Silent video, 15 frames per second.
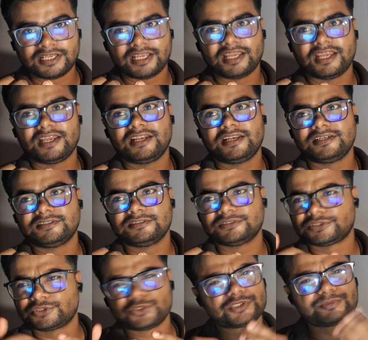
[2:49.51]
and
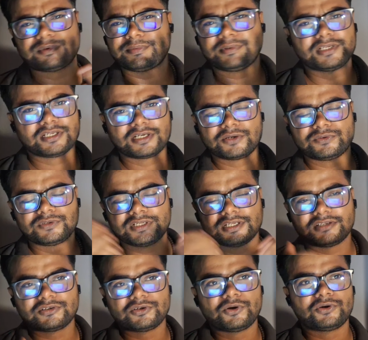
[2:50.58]
shows Pippin around
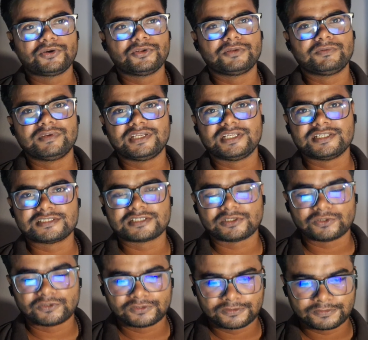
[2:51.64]
in Gondor when he is
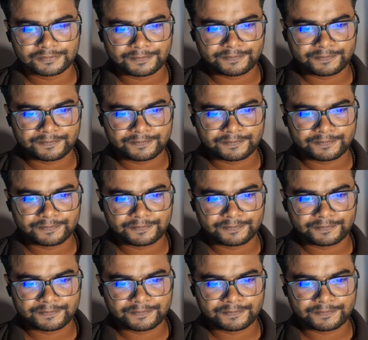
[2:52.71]
alone.